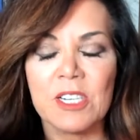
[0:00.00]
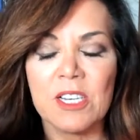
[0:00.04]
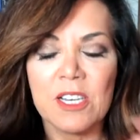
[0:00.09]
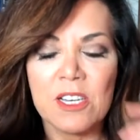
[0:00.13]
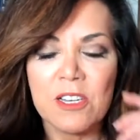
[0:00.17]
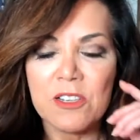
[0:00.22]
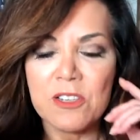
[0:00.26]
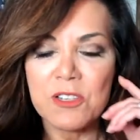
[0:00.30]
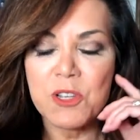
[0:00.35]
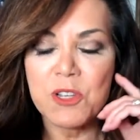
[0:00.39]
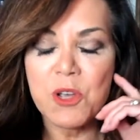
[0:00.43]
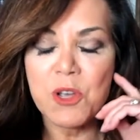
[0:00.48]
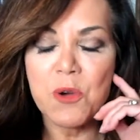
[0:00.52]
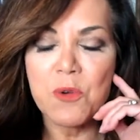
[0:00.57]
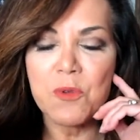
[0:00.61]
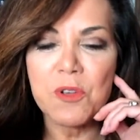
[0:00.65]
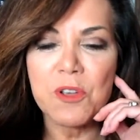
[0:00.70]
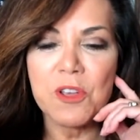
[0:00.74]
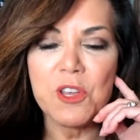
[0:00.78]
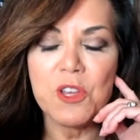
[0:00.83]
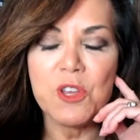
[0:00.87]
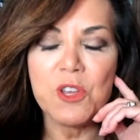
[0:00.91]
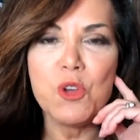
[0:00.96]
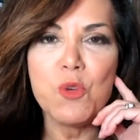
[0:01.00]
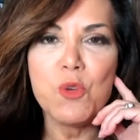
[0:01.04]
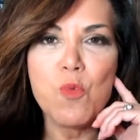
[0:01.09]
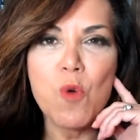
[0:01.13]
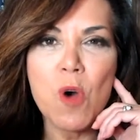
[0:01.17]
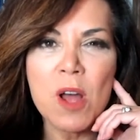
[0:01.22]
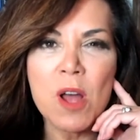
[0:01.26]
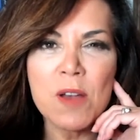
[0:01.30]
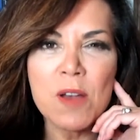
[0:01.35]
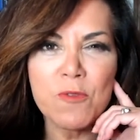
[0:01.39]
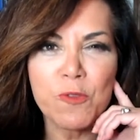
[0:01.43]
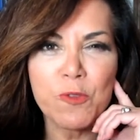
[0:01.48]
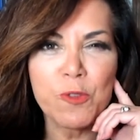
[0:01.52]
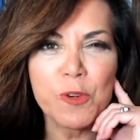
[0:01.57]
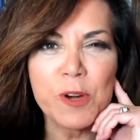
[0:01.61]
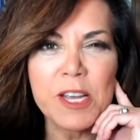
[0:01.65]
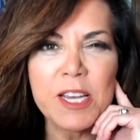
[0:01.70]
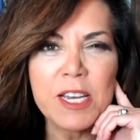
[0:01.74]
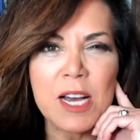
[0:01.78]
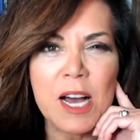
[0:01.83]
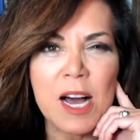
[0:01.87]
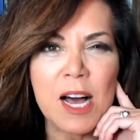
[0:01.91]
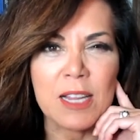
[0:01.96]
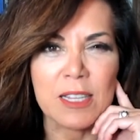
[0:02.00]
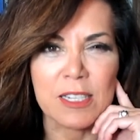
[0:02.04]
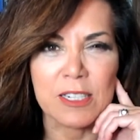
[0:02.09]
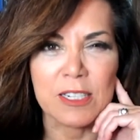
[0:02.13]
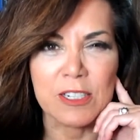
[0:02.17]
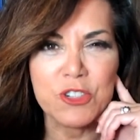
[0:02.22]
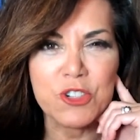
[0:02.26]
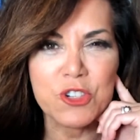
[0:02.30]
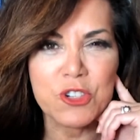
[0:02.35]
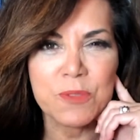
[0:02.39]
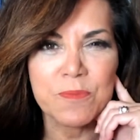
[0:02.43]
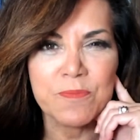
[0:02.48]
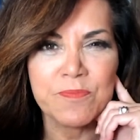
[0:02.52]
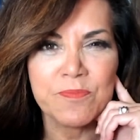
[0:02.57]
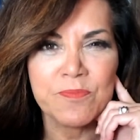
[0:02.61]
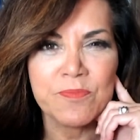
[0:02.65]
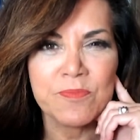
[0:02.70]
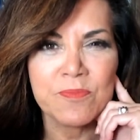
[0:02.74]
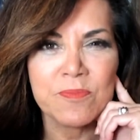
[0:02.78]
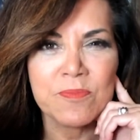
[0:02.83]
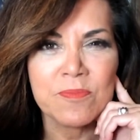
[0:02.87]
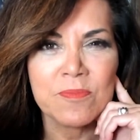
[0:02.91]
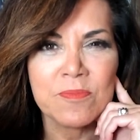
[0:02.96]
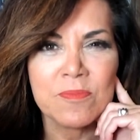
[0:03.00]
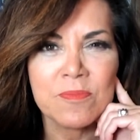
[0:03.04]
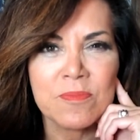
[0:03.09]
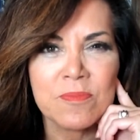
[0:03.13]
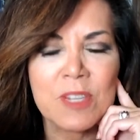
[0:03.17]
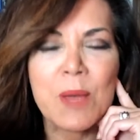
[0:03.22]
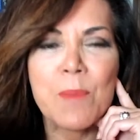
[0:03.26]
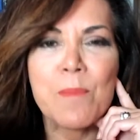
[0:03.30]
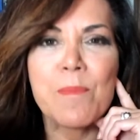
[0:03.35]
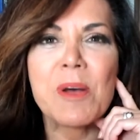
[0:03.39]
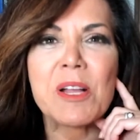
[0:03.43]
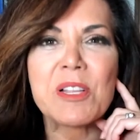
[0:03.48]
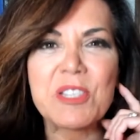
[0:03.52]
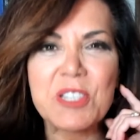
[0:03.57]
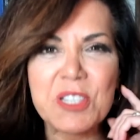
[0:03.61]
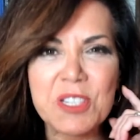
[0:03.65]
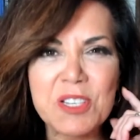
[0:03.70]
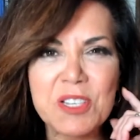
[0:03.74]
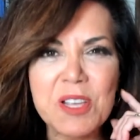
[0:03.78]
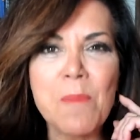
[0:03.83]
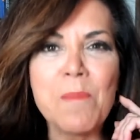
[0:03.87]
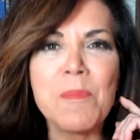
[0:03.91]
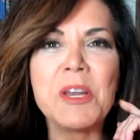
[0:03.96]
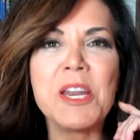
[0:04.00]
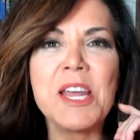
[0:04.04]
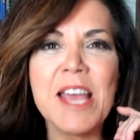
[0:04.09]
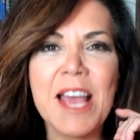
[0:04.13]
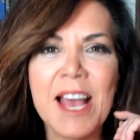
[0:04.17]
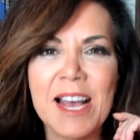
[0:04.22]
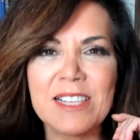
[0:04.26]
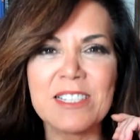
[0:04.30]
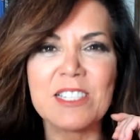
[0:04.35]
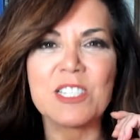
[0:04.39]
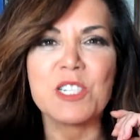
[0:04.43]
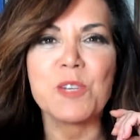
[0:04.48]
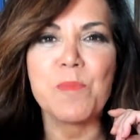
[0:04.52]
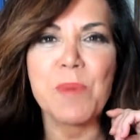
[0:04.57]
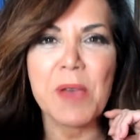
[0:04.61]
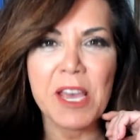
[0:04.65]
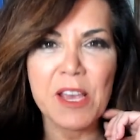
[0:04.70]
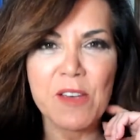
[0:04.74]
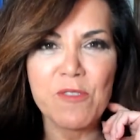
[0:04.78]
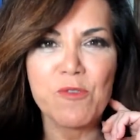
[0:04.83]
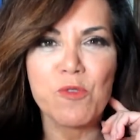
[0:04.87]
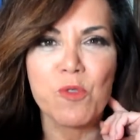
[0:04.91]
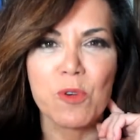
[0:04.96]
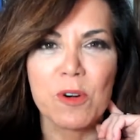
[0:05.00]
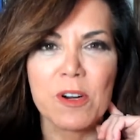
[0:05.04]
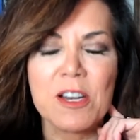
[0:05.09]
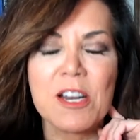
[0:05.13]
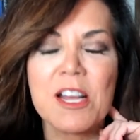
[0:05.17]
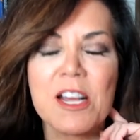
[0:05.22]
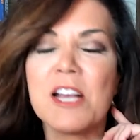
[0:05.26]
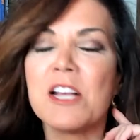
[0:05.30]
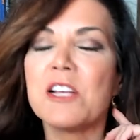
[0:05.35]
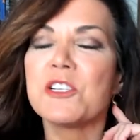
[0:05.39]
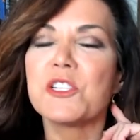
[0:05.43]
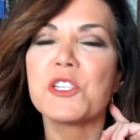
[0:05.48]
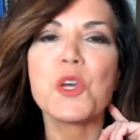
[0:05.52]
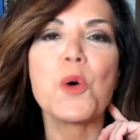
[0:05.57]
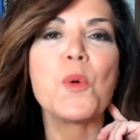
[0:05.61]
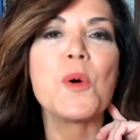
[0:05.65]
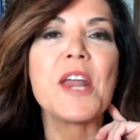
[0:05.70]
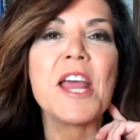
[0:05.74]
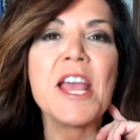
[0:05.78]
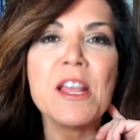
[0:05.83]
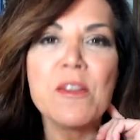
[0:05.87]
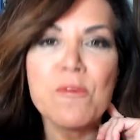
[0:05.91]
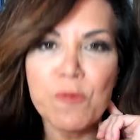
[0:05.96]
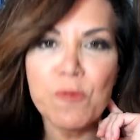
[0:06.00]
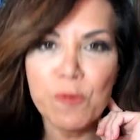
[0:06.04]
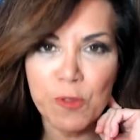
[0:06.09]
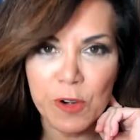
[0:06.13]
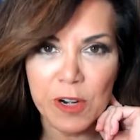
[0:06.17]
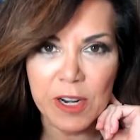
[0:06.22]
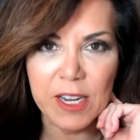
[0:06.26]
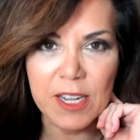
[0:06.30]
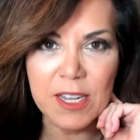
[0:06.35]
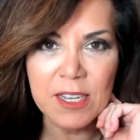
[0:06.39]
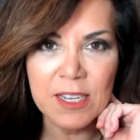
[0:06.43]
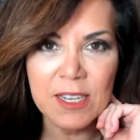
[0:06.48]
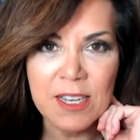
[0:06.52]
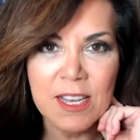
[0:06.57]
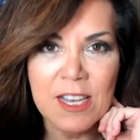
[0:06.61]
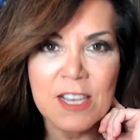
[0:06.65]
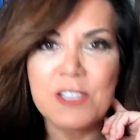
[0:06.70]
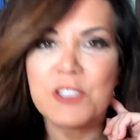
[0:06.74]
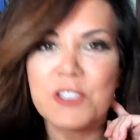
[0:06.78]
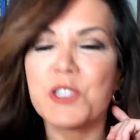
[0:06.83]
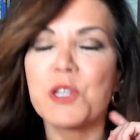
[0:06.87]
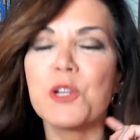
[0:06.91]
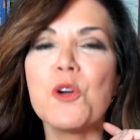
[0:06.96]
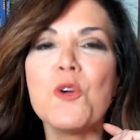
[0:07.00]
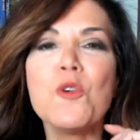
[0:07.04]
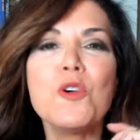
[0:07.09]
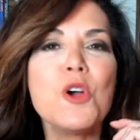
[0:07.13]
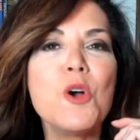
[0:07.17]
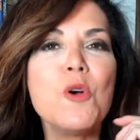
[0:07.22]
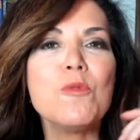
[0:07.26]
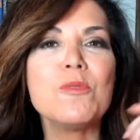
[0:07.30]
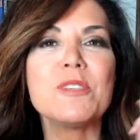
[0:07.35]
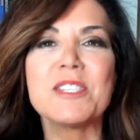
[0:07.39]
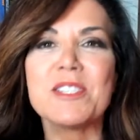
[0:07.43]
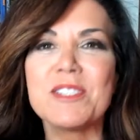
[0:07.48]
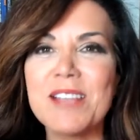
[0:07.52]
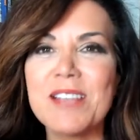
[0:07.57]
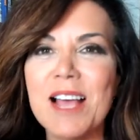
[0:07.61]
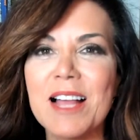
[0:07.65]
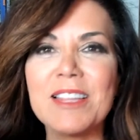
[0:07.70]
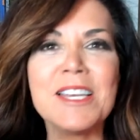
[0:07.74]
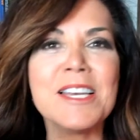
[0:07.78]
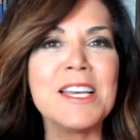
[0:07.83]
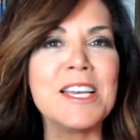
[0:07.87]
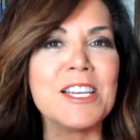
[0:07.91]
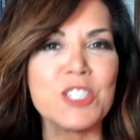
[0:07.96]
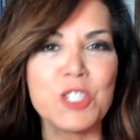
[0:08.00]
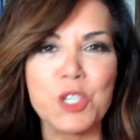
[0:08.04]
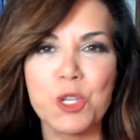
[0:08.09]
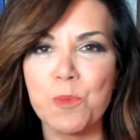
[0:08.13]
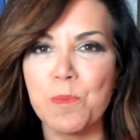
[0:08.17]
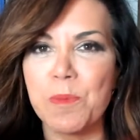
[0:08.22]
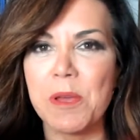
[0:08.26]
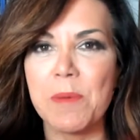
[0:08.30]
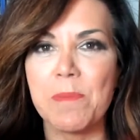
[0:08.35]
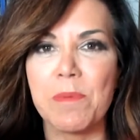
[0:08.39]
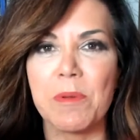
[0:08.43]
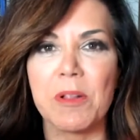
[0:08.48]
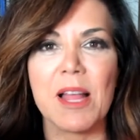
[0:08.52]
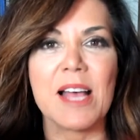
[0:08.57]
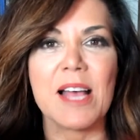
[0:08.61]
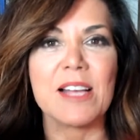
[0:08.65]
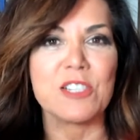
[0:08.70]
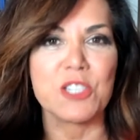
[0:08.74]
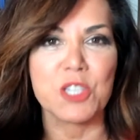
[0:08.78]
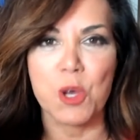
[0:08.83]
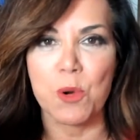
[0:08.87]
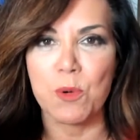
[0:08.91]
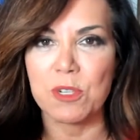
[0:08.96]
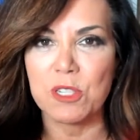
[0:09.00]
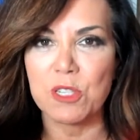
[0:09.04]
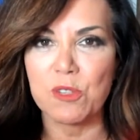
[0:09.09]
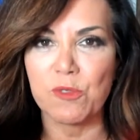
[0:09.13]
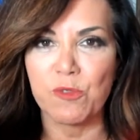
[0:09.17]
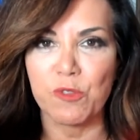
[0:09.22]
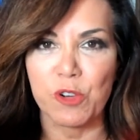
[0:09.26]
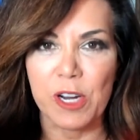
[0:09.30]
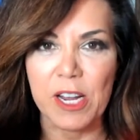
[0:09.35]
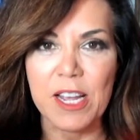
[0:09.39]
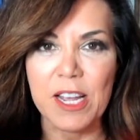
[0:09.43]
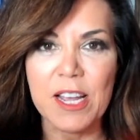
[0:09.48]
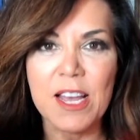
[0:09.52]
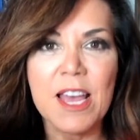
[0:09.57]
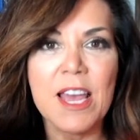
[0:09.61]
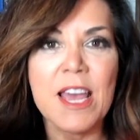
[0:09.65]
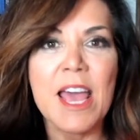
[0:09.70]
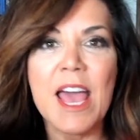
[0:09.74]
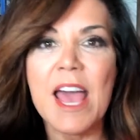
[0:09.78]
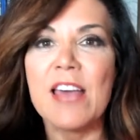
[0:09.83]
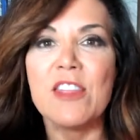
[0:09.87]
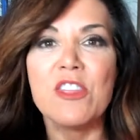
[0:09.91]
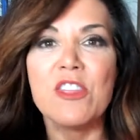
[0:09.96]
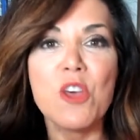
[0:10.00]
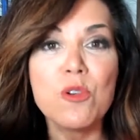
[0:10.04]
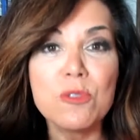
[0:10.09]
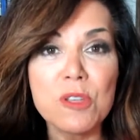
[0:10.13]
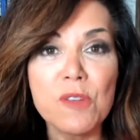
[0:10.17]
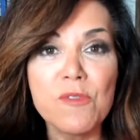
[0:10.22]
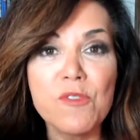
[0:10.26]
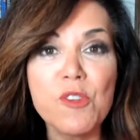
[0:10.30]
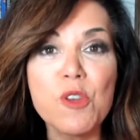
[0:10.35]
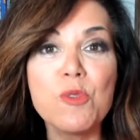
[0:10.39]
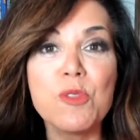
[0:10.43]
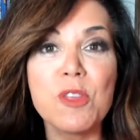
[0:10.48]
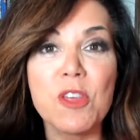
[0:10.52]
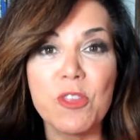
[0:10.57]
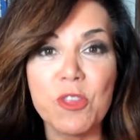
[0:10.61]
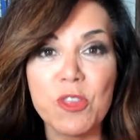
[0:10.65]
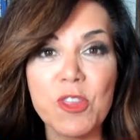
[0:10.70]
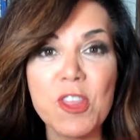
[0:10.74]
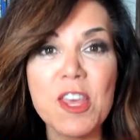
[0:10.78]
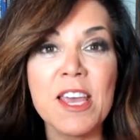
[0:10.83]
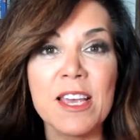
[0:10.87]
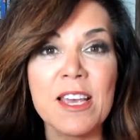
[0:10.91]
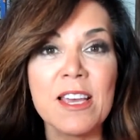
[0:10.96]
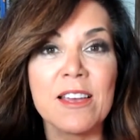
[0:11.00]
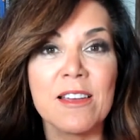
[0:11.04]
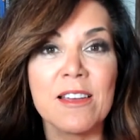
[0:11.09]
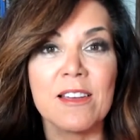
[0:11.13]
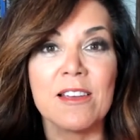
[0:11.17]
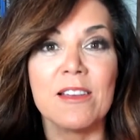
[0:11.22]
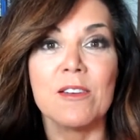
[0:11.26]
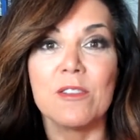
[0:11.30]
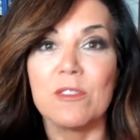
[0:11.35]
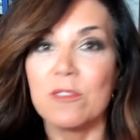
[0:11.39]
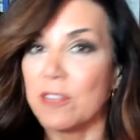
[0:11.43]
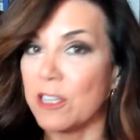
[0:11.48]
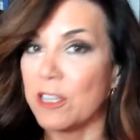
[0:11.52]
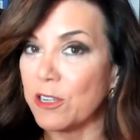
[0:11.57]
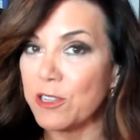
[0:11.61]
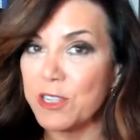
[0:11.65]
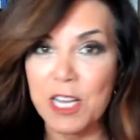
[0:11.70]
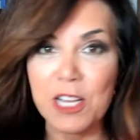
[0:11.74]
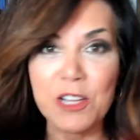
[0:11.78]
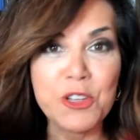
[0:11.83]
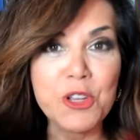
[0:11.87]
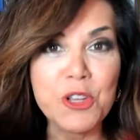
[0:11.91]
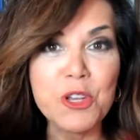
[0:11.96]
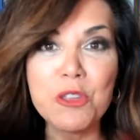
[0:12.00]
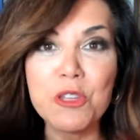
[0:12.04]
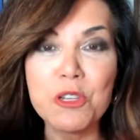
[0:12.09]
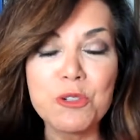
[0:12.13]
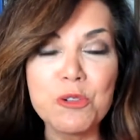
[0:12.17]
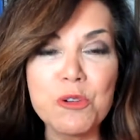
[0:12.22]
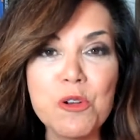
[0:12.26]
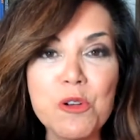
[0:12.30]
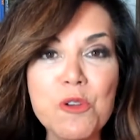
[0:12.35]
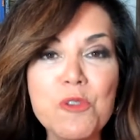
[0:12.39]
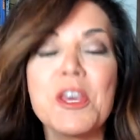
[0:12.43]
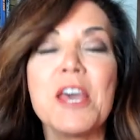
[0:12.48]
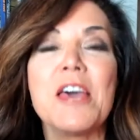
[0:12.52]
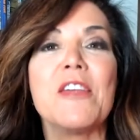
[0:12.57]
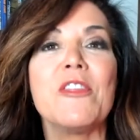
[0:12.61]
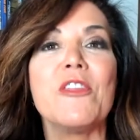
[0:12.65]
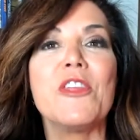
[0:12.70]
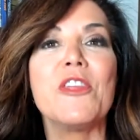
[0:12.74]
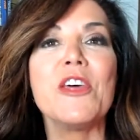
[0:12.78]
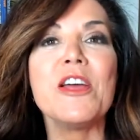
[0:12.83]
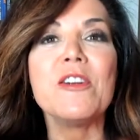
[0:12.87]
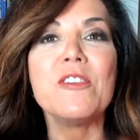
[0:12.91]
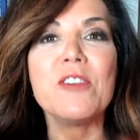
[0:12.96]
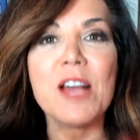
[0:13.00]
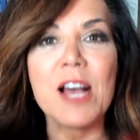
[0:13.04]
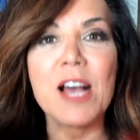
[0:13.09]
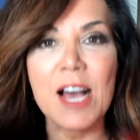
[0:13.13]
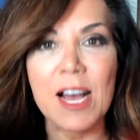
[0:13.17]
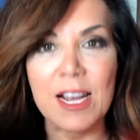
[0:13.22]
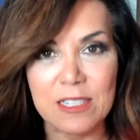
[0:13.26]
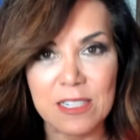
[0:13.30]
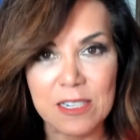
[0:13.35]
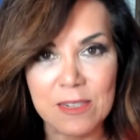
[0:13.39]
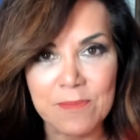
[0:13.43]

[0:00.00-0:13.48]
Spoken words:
So you want free college, but somebody has to pay for it. So it ain't free. So don't go selling it to people as though it's free. And those of you that think they're telling you the truth, they're not.